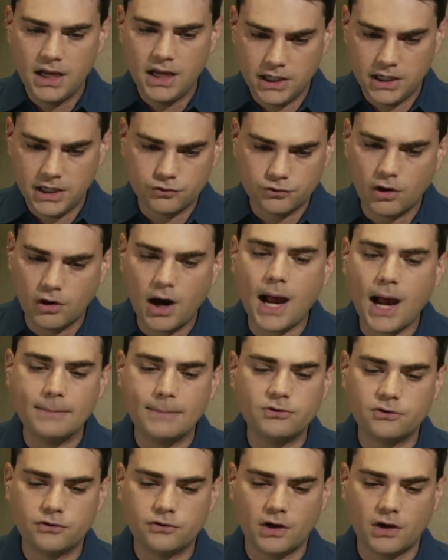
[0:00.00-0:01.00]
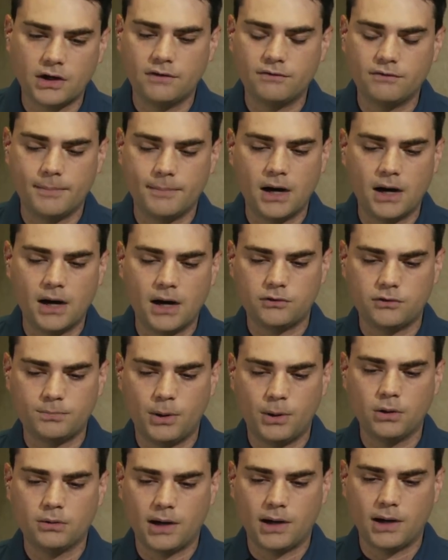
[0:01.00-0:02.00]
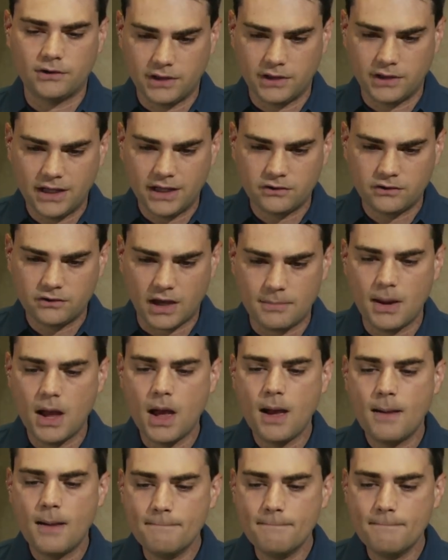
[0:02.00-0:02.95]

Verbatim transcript: Hidden Tribes, a study of America's polarized landscape,